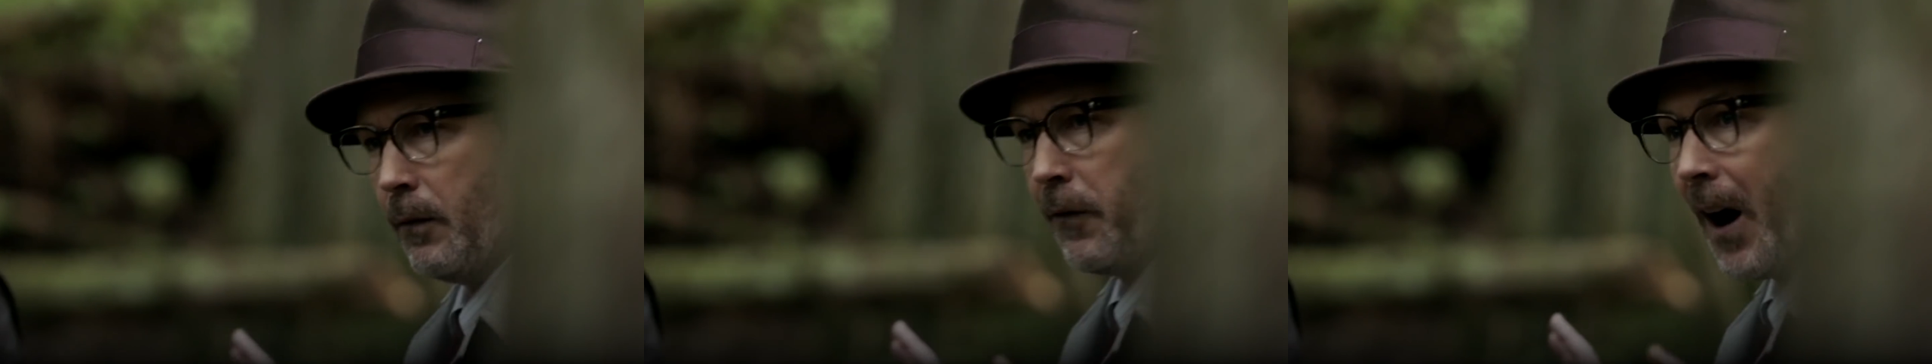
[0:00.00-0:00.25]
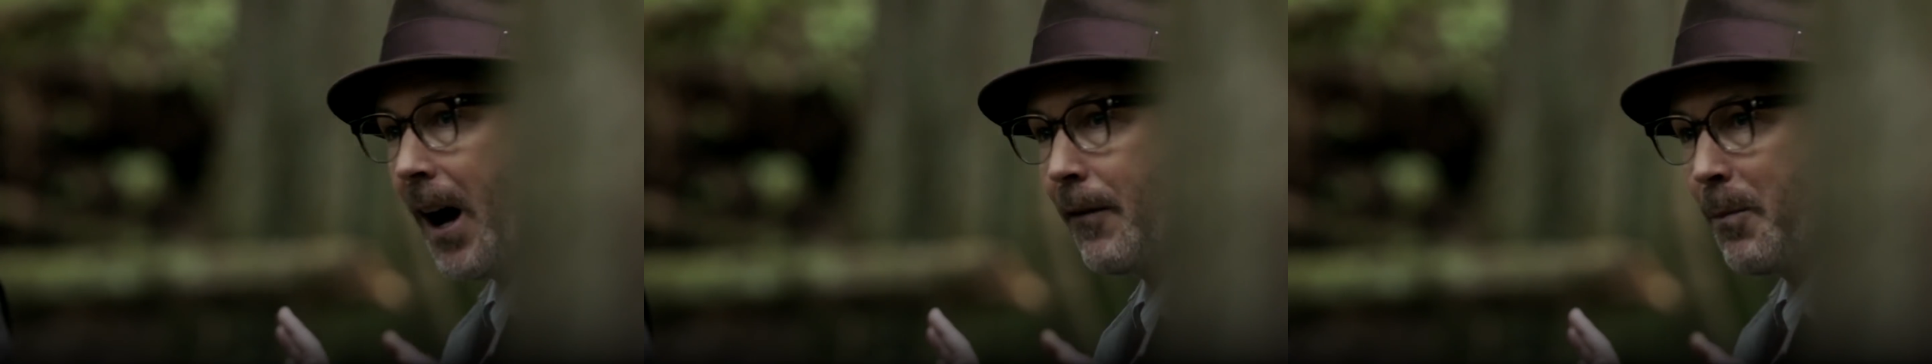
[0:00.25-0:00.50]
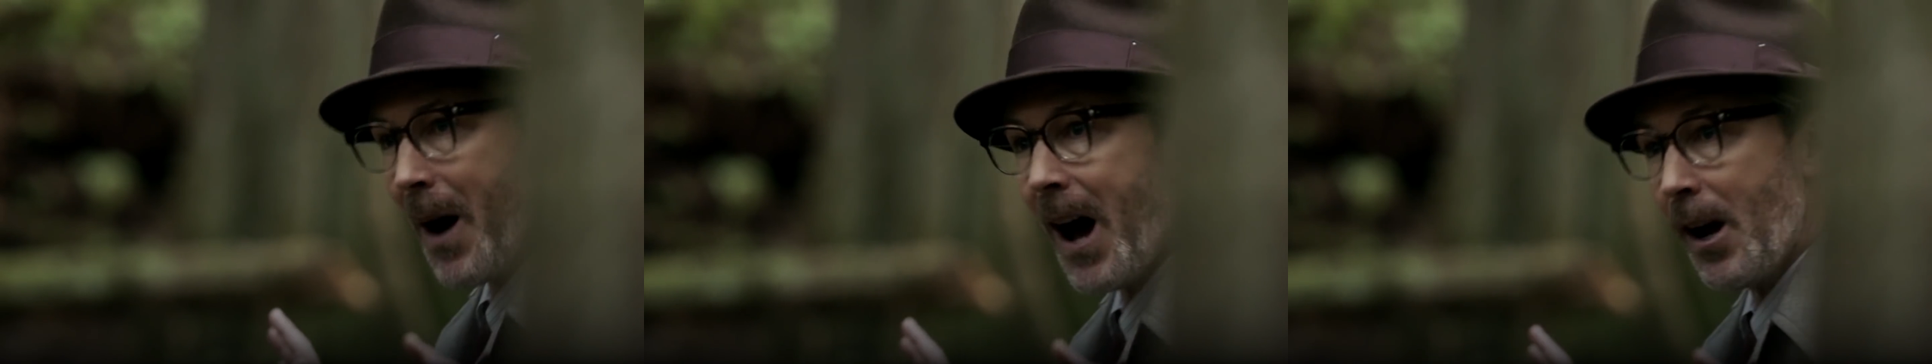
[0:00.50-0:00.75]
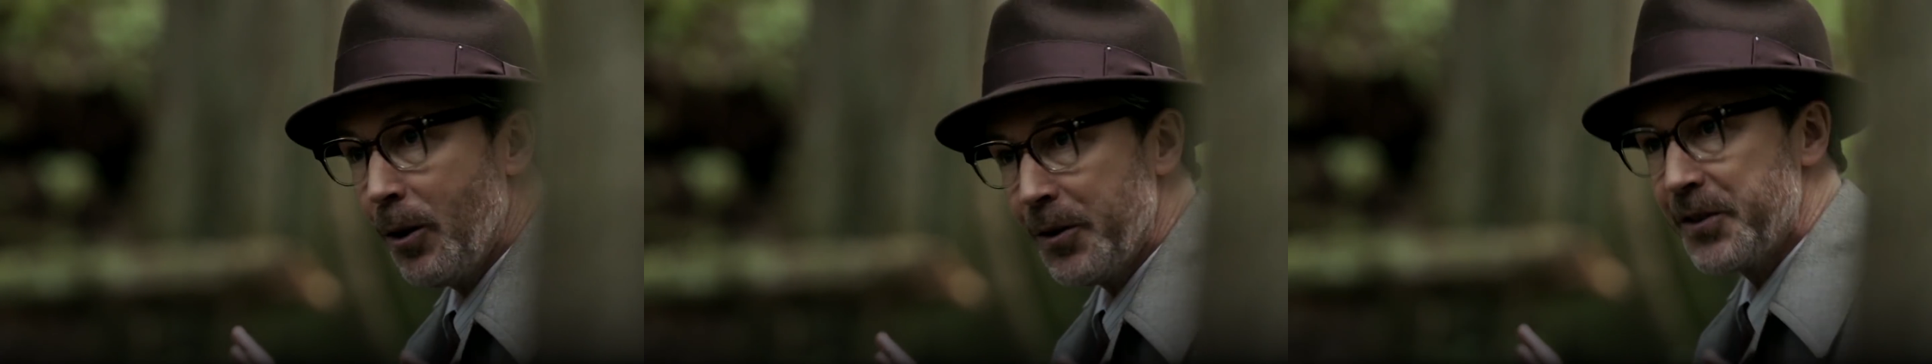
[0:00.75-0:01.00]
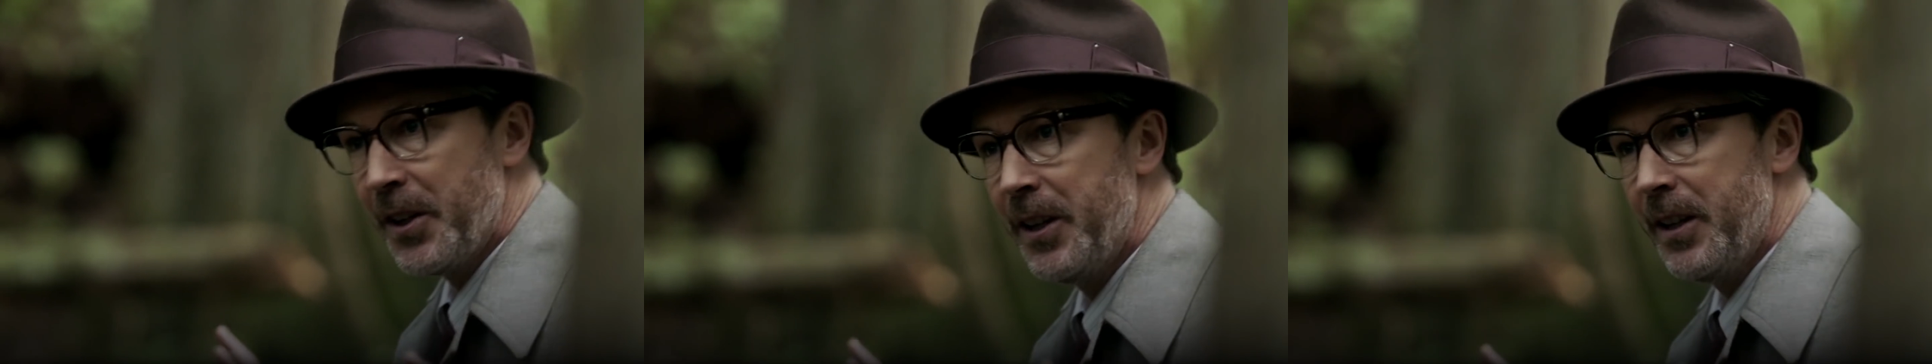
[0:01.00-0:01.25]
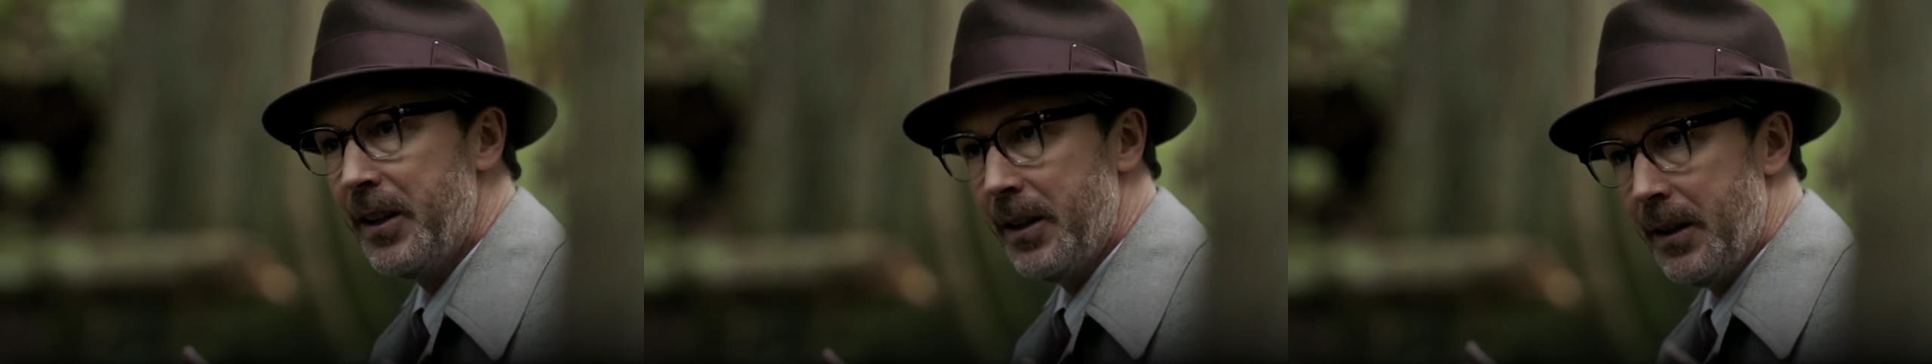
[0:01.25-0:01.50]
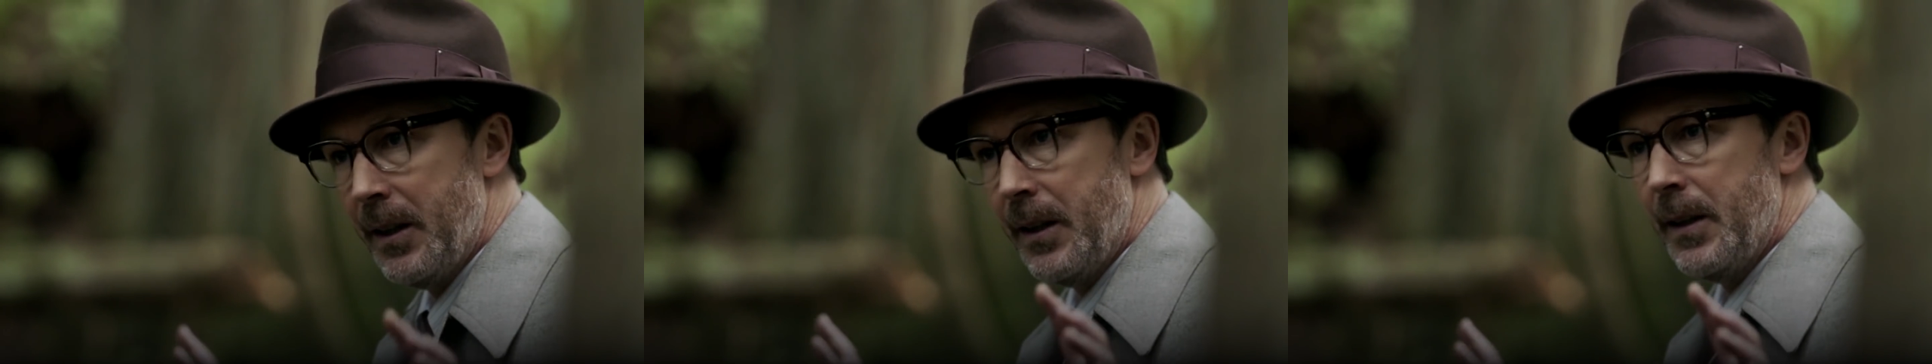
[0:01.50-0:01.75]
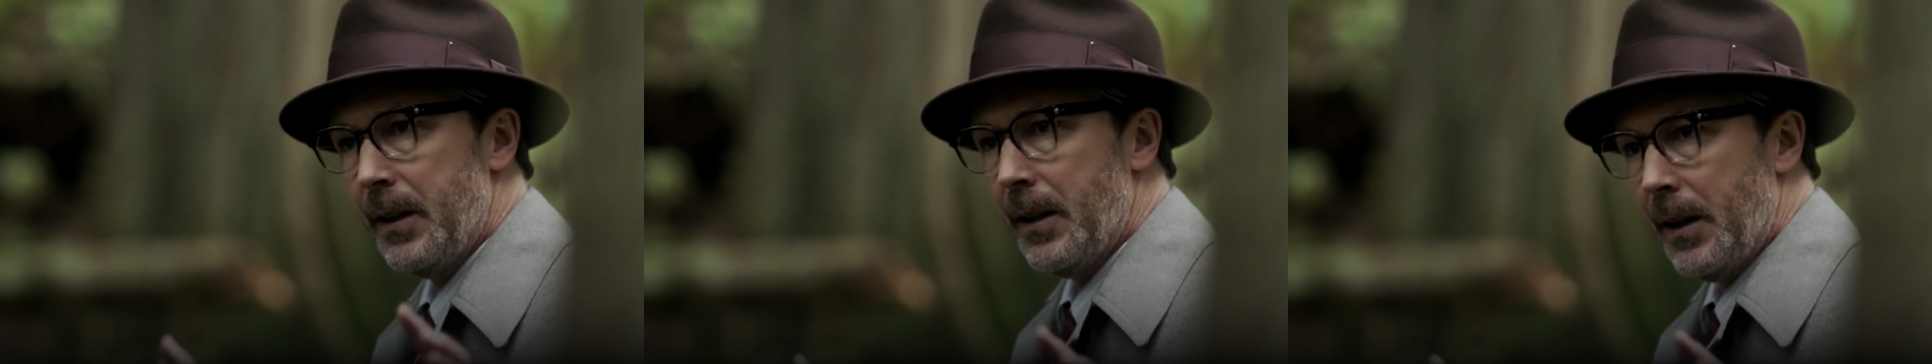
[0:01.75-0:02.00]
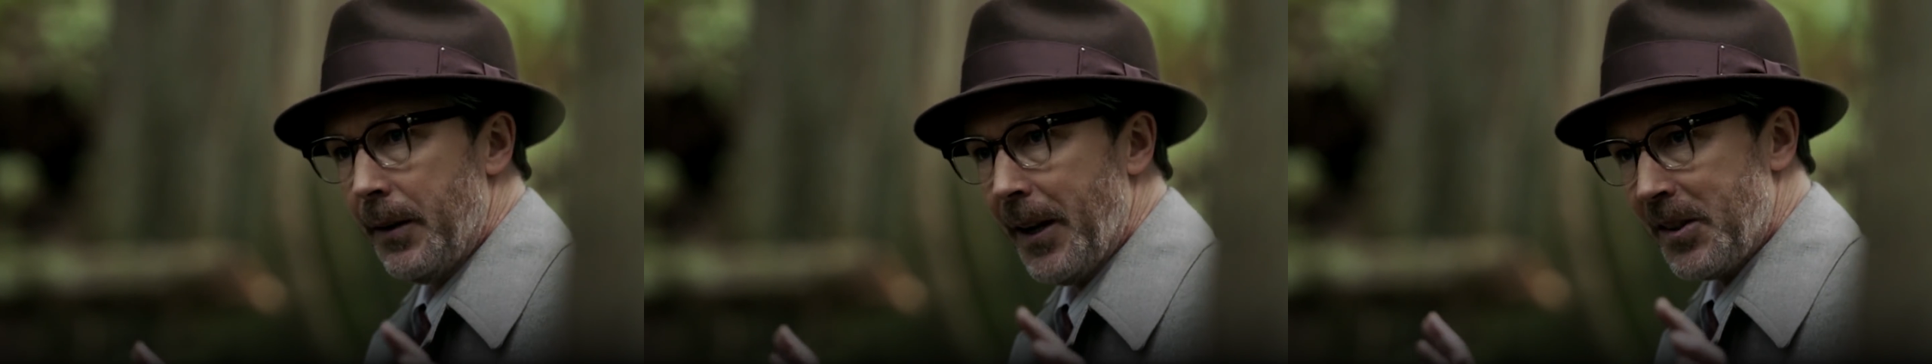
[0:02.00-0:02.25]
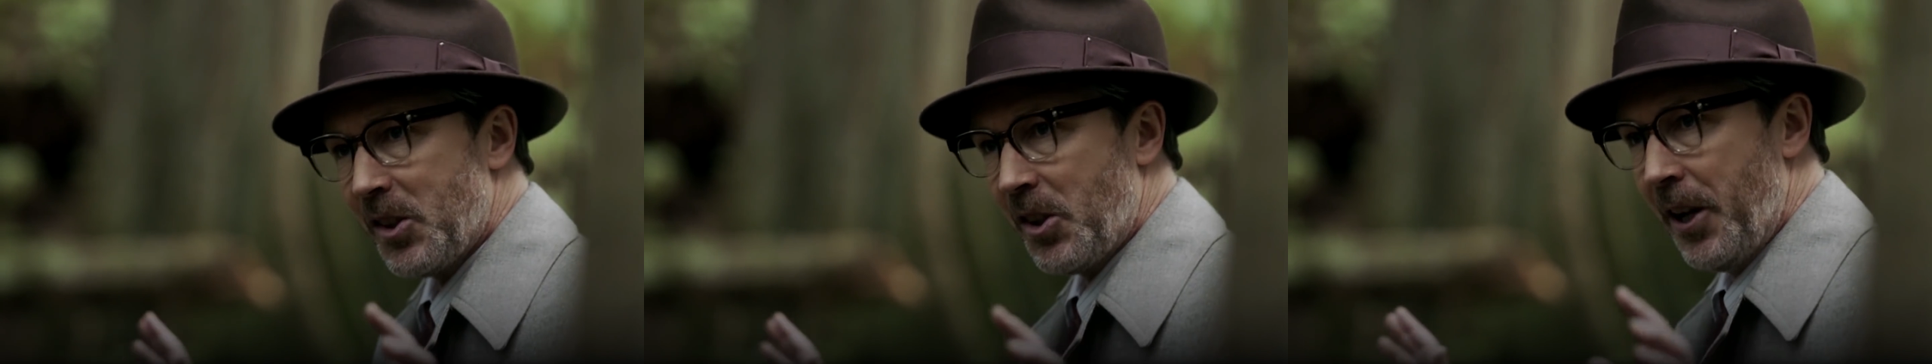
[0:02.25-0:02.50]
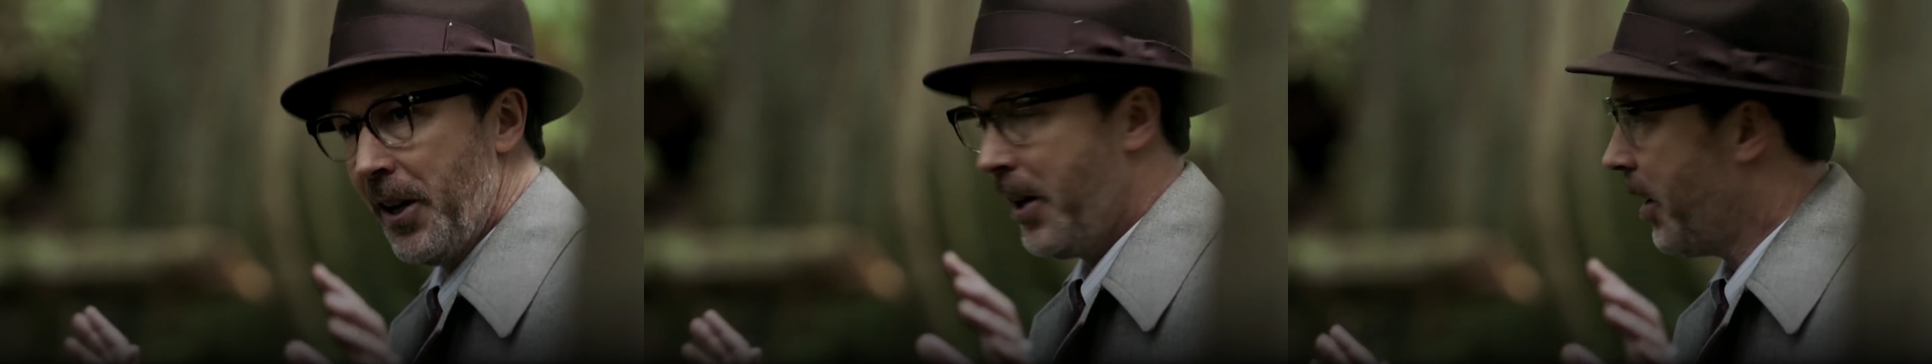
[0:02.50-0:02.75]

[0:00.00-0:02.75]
Five miles? That's